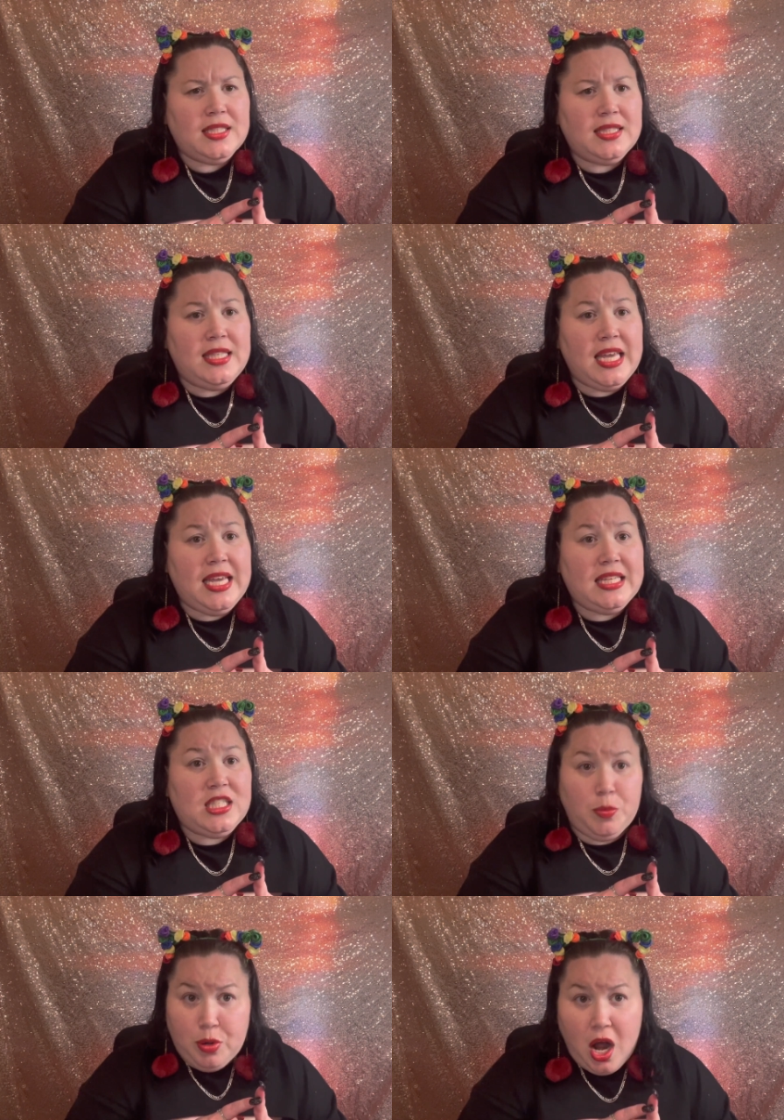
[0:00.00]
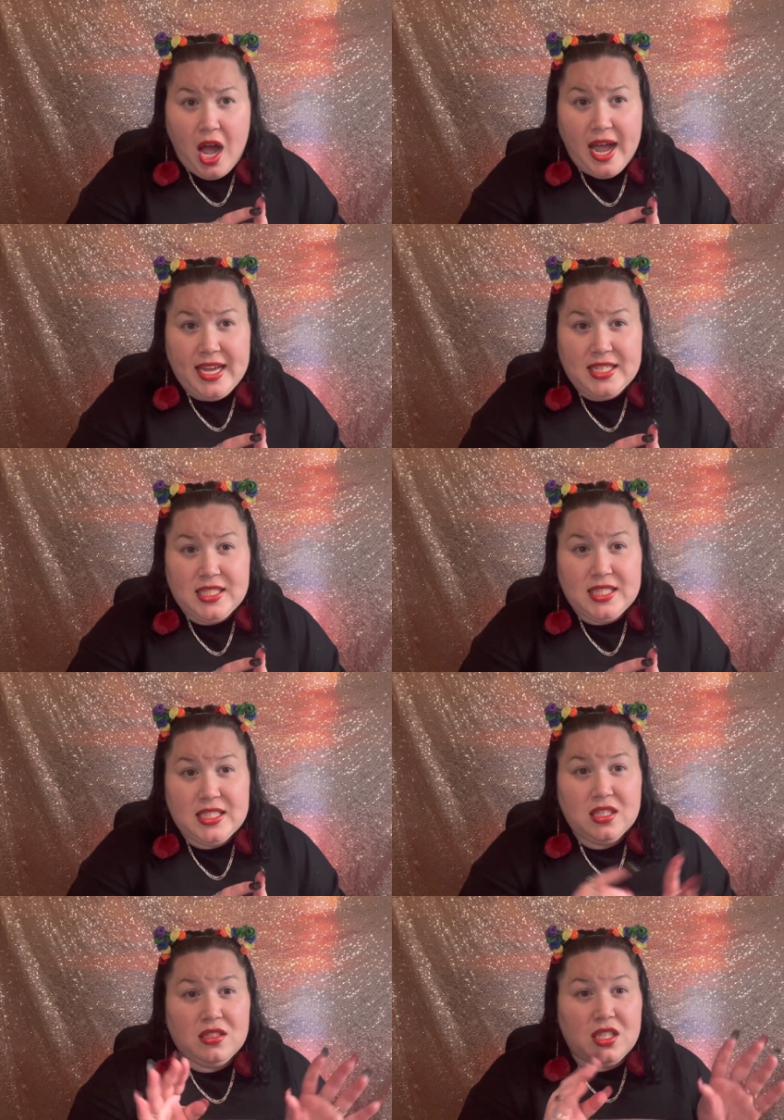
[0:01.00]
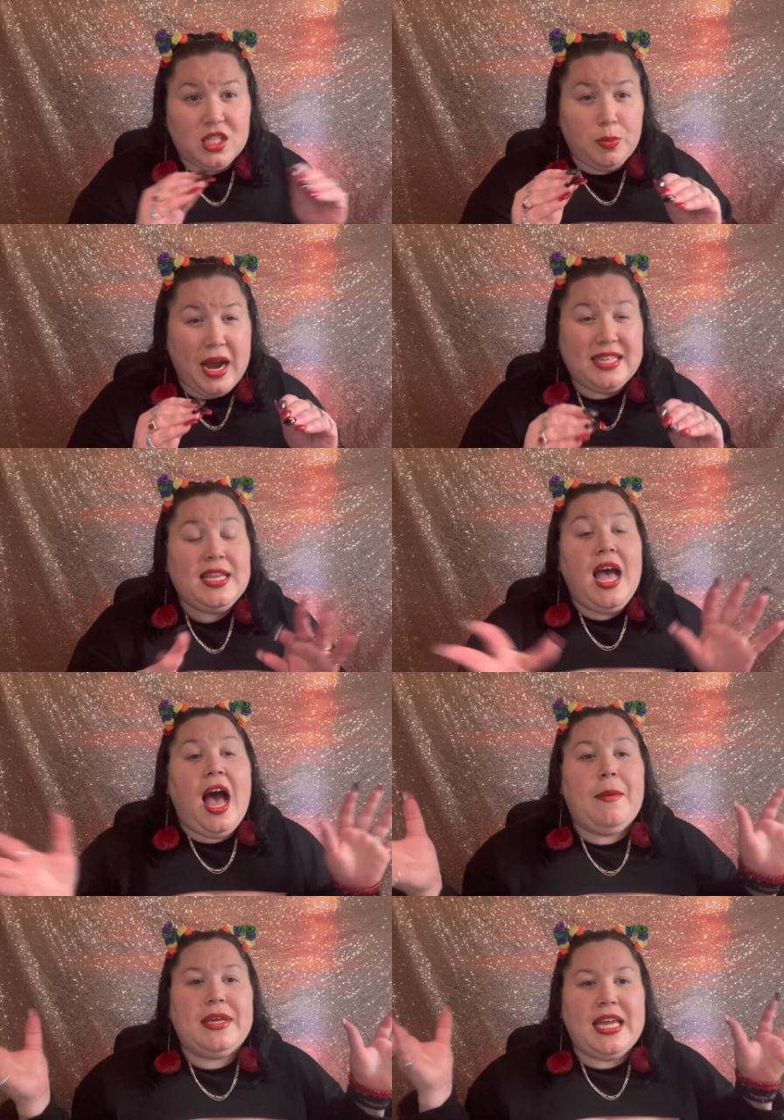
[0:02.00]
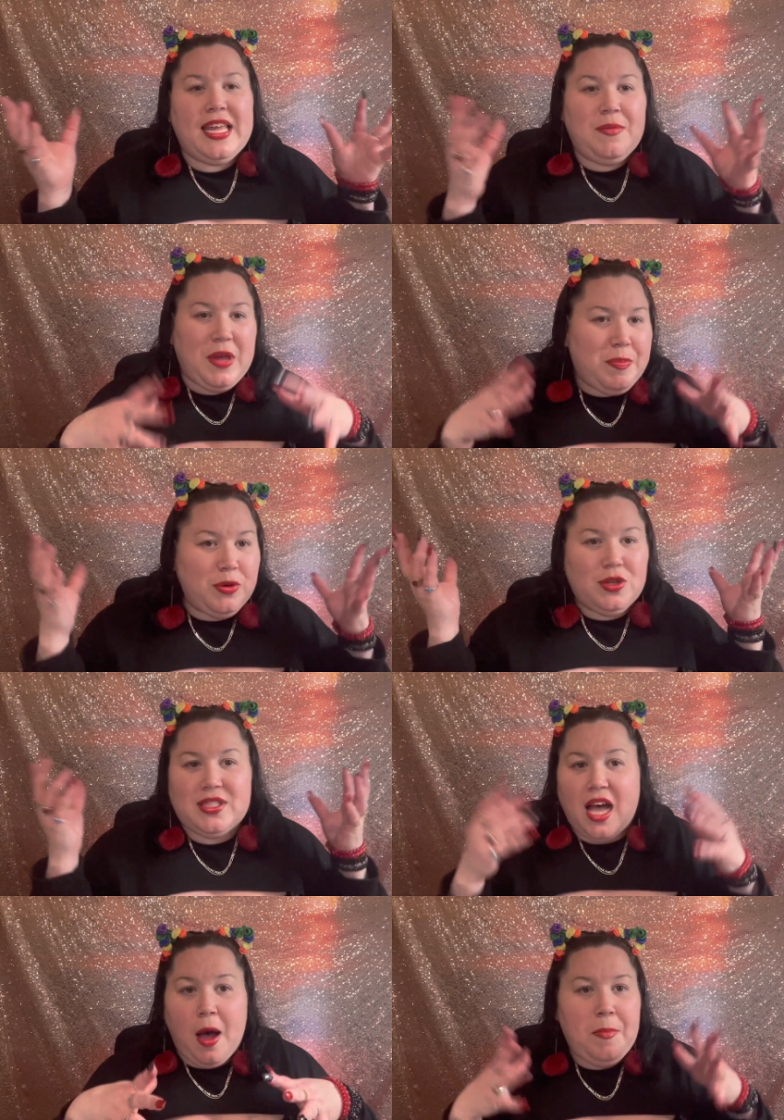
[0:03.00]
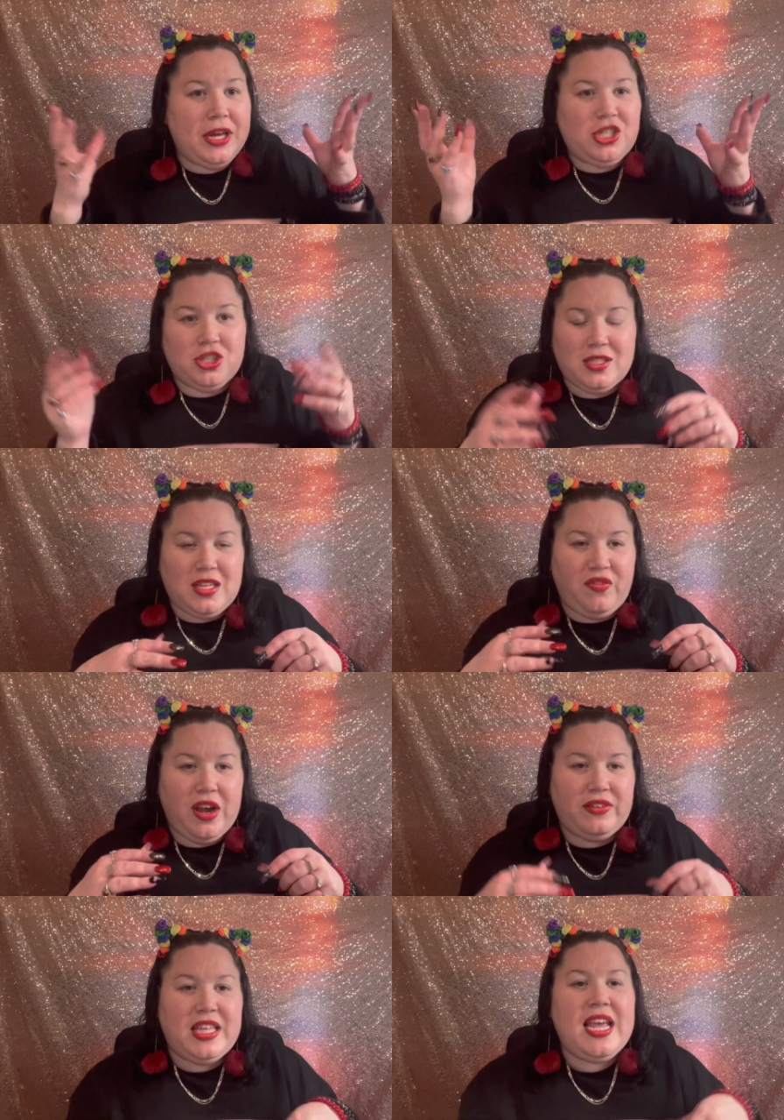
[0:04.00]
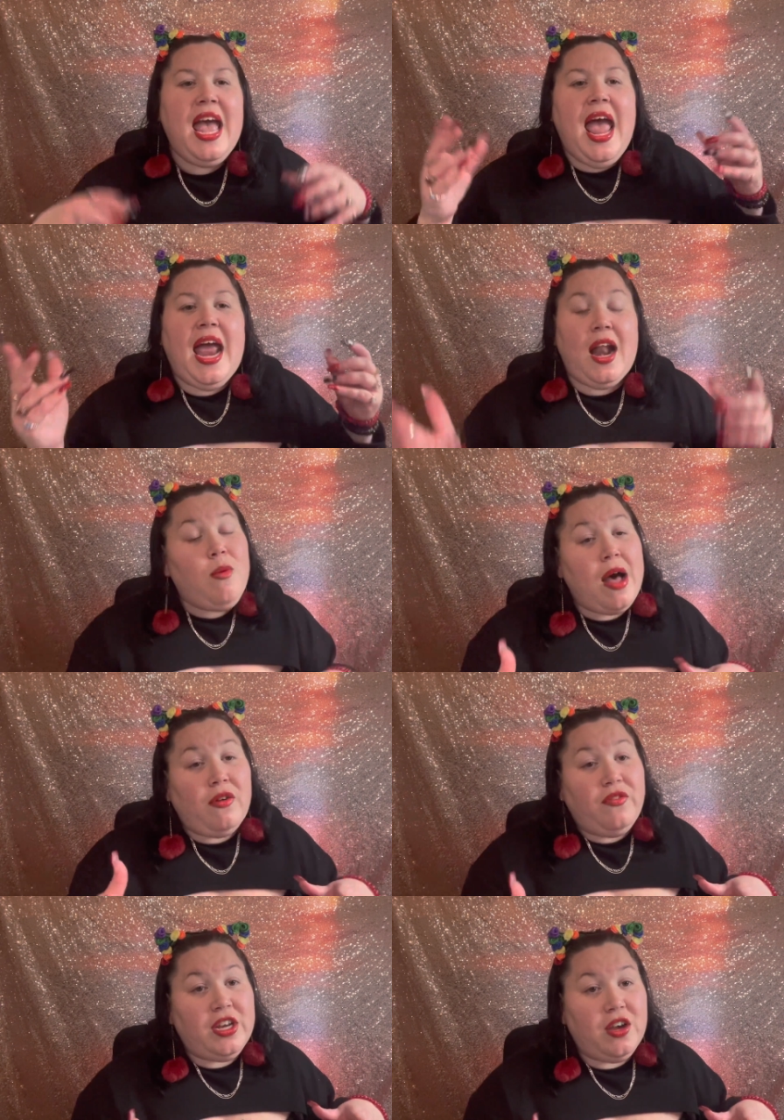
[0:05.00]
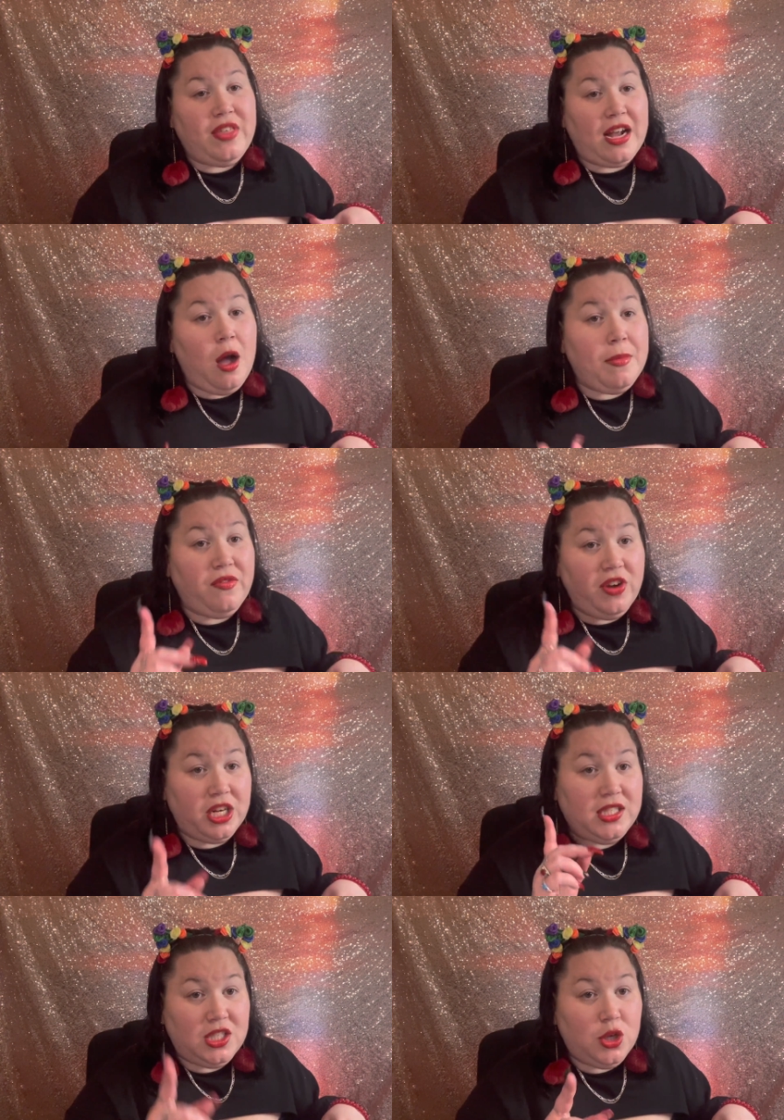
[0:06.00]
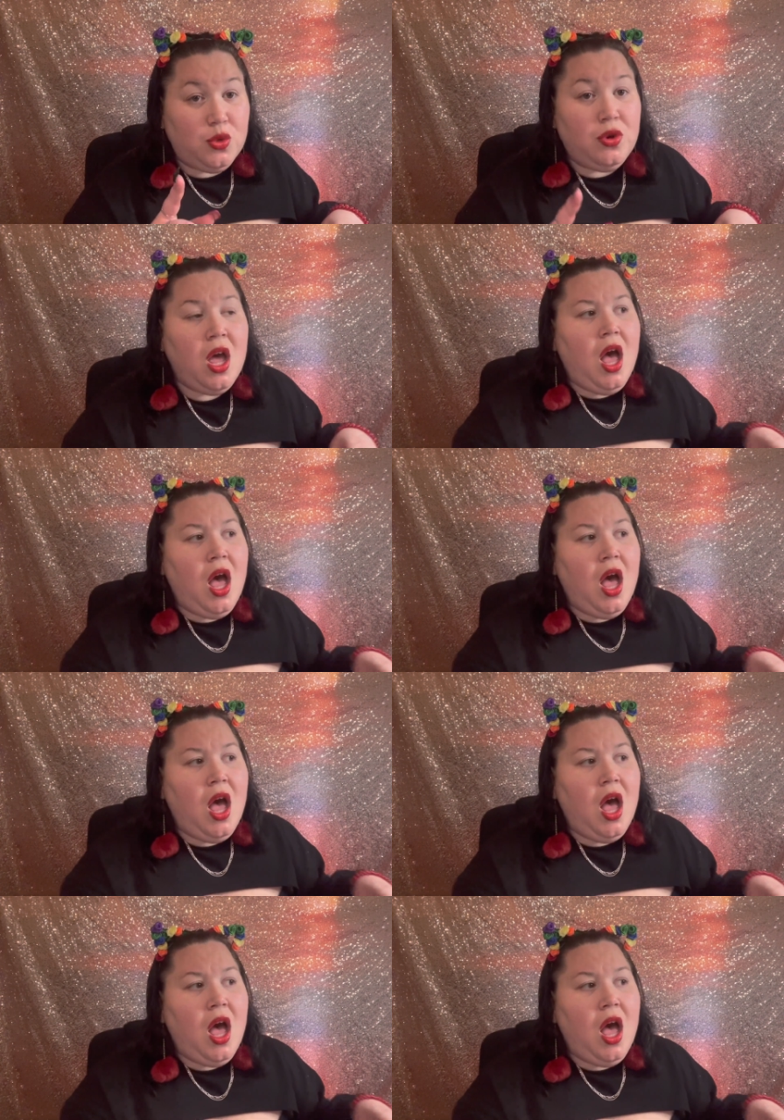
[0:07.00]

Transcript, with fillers: the surprise. I've been getting people's pictures and stuff and everything, and I will have a video of that coming very soon.